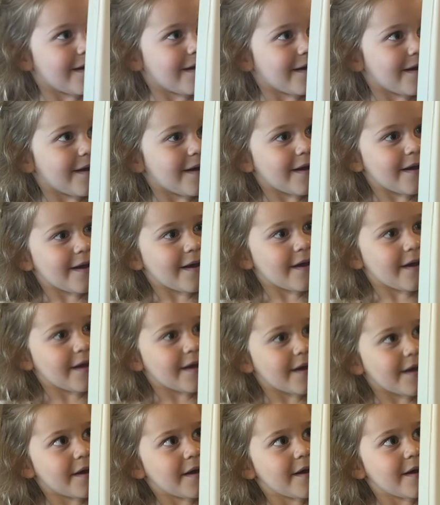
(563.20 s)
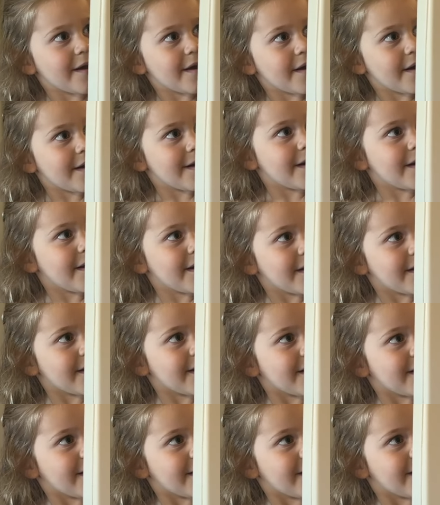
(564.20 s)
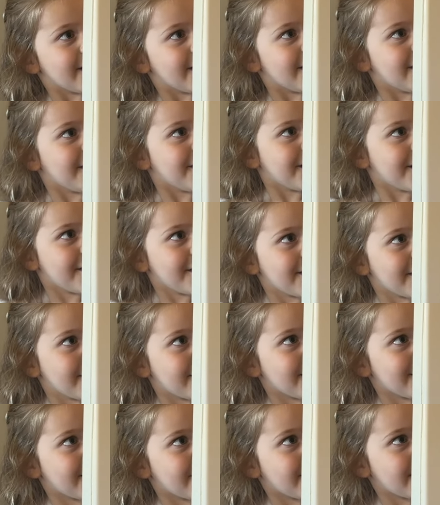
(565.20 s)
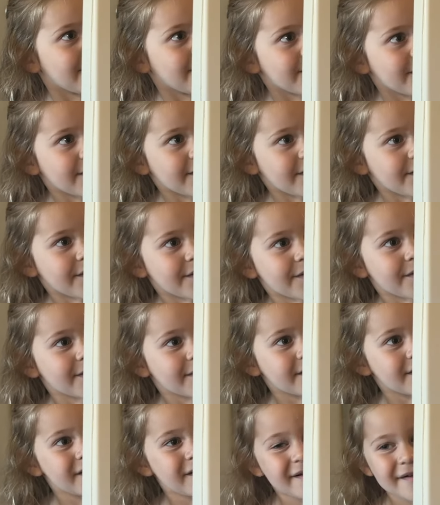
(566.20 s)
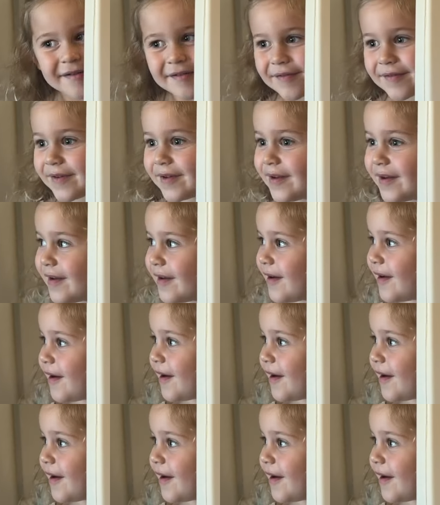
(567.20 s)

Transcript: your finger off. You're on your TikTok. Daisy, take Daisy. You gotta go down now.